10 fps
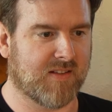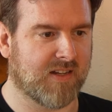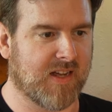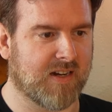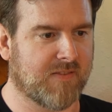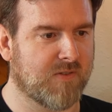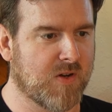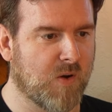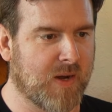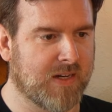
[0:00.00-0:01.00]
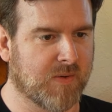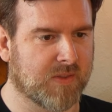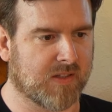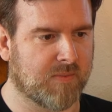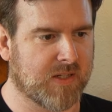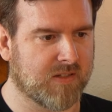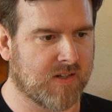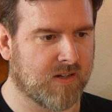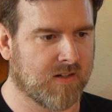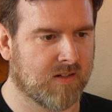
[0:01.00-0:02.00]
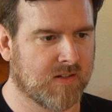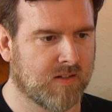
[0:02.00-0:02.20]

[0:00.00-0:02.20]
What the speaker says: Again, I have no idea what the limit is here.